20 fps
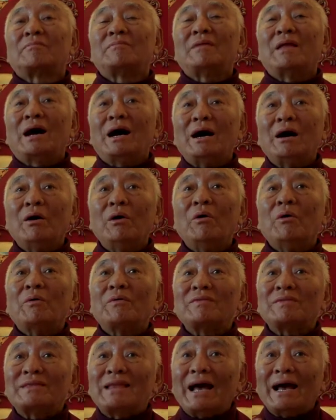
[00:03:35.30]
Now
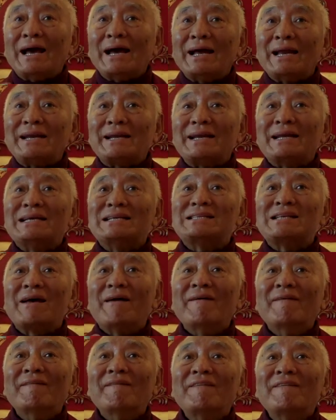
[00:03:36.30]
that is
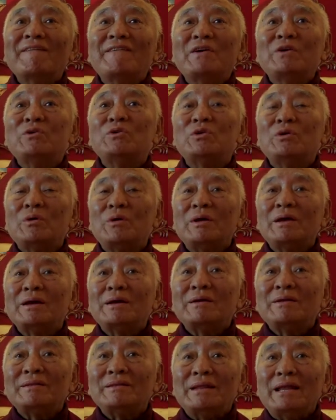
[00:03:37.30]
will,
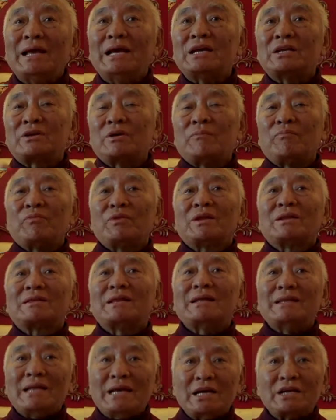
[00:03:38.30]
nat-
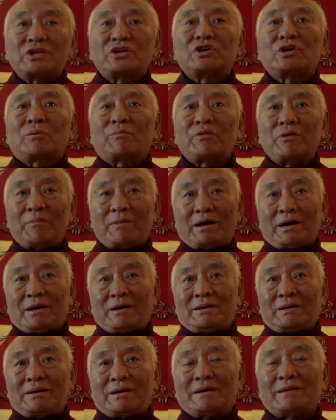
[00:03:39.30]
the nature of the
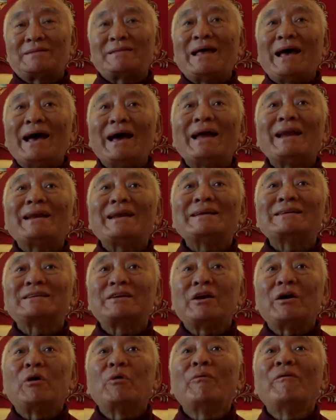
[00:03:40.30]
mind. That
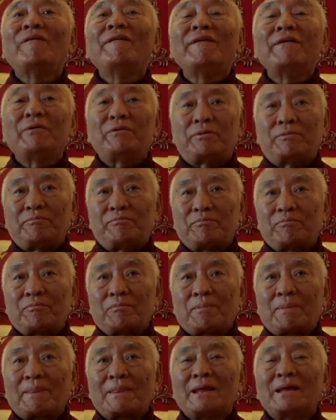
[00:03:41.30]
is your will.
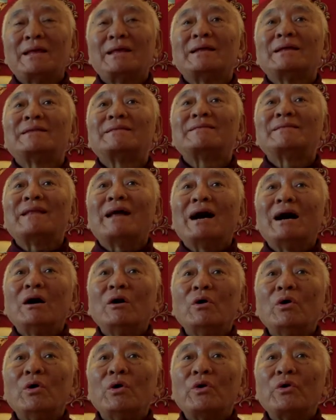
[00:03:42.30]

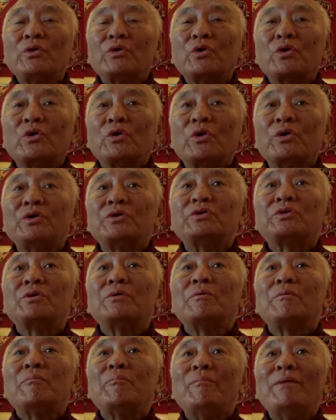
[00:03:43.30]
Now you're going
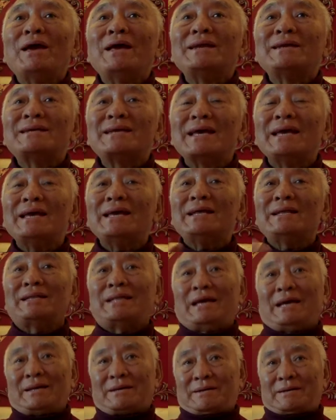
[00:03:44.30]
to maintain
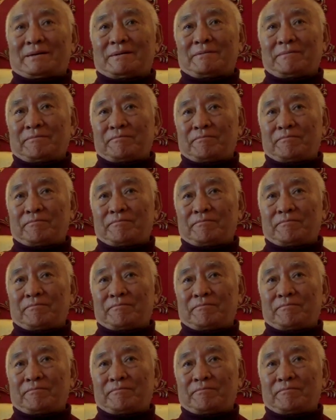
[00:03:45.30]
that.